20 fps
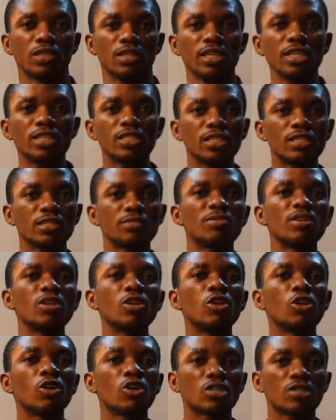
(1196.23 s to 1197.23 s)
it is
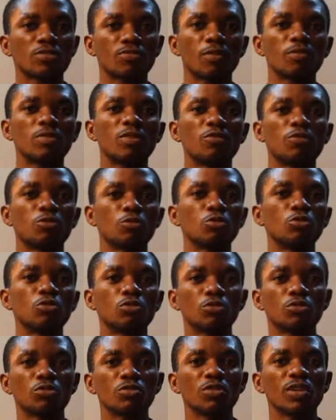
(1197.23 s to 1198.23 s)
being lost from the food
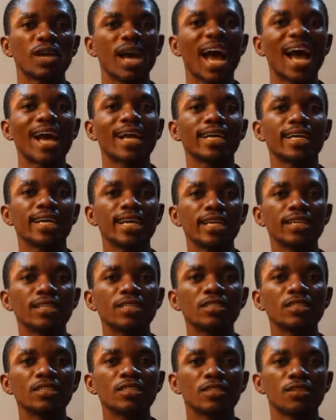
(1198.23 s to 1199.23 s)
and
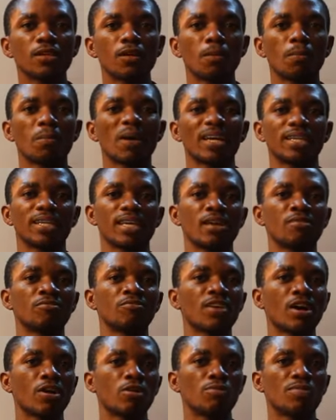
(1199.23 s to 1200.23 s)
gained by the
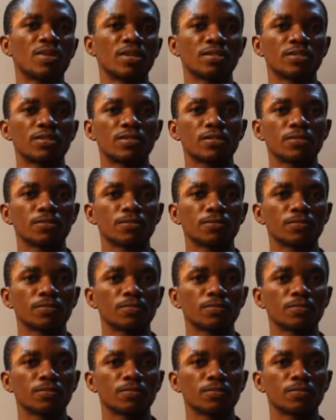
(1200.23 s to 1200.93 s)
environment.